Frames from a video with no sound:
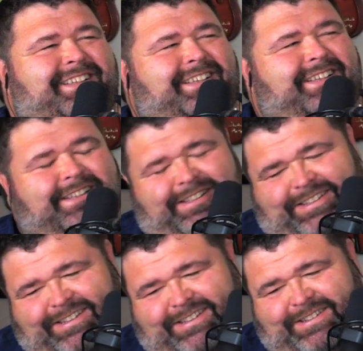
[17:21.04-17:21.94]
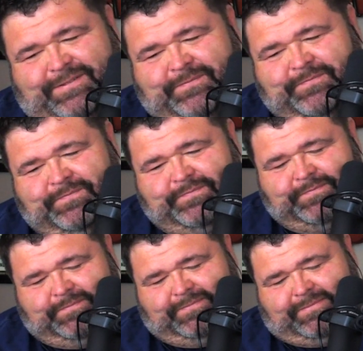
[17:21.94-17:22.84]
uh, so you served it with
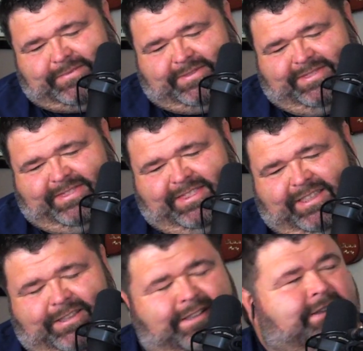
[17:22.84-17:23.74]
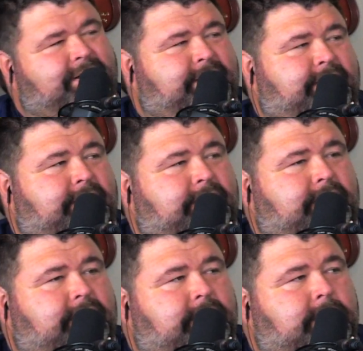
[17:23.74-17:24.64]
a kind of a
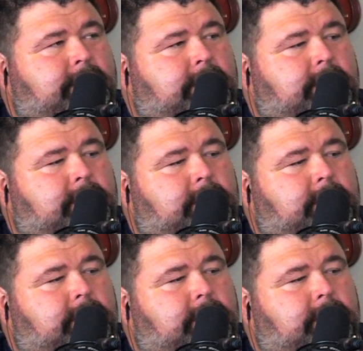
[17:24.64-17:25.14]
different